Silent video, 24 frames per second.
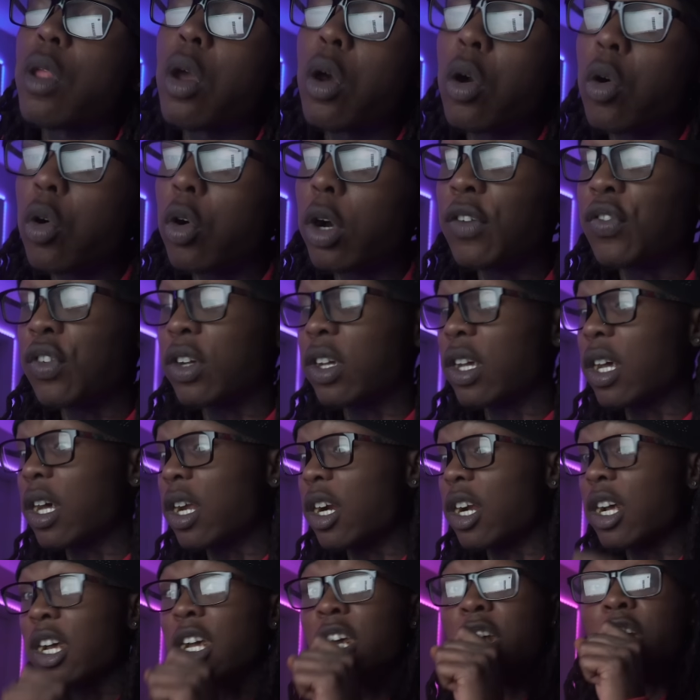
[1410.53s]
Oh, I
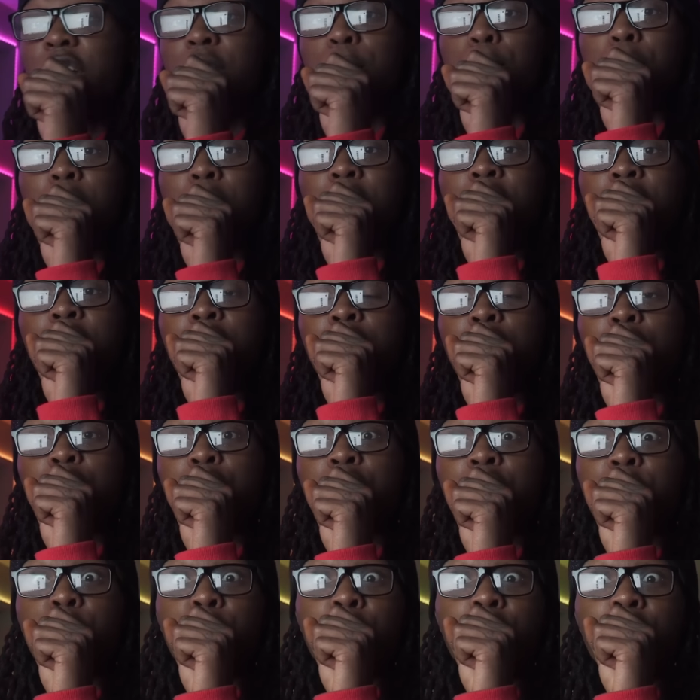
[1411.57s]
forgot I had it bacon on
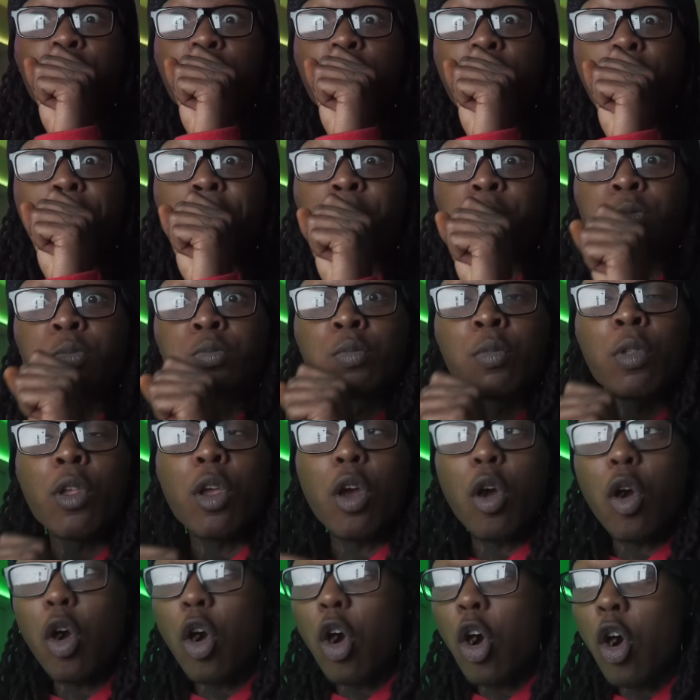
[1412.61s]
this bit.
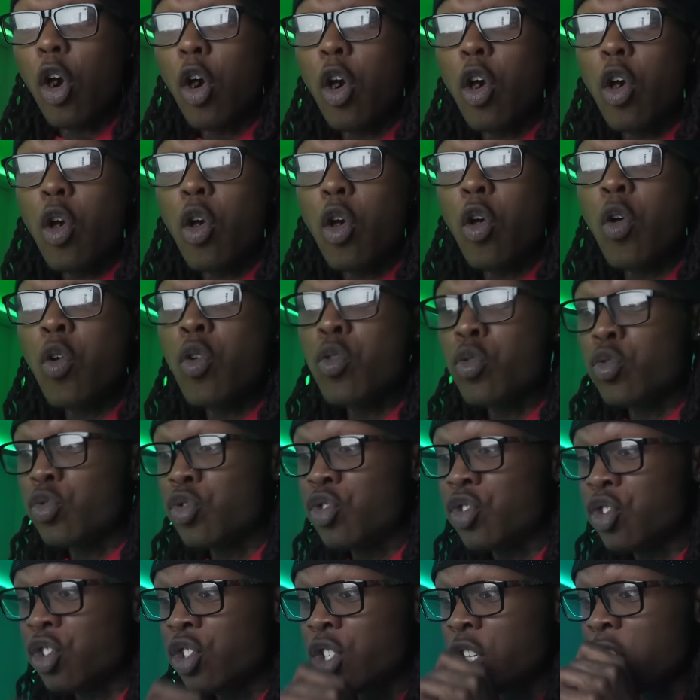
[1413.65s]
Oh,
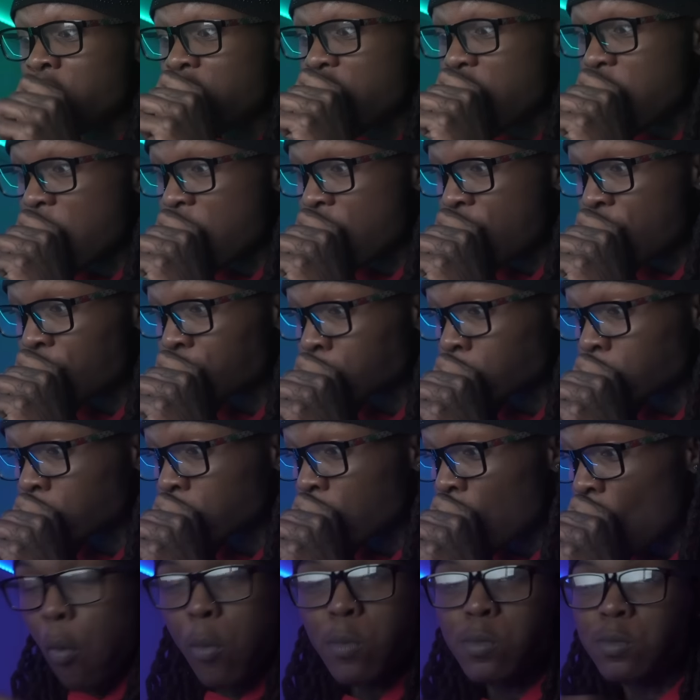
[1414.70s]
shit.
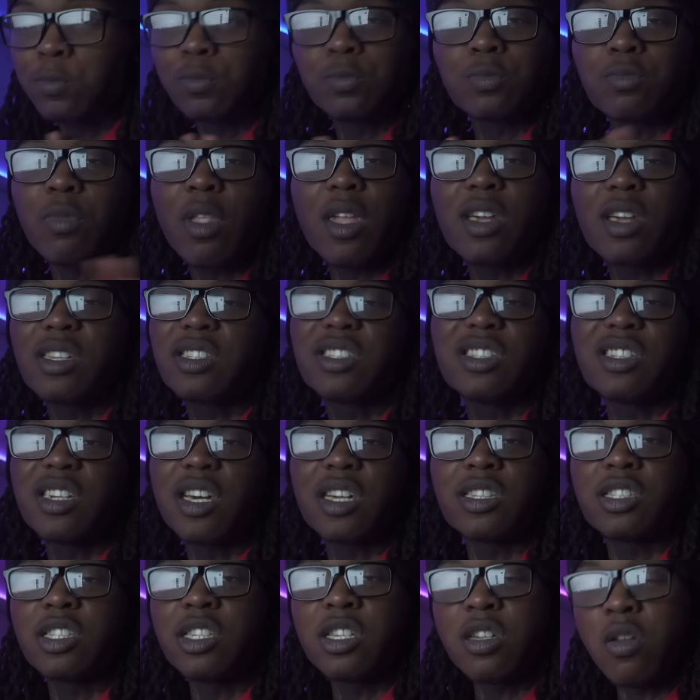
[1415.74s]
10
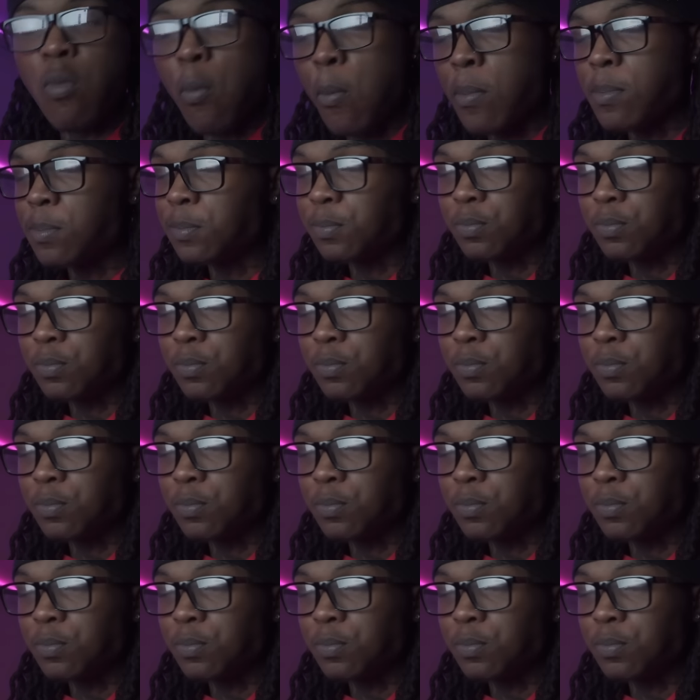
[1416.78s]
out of 10.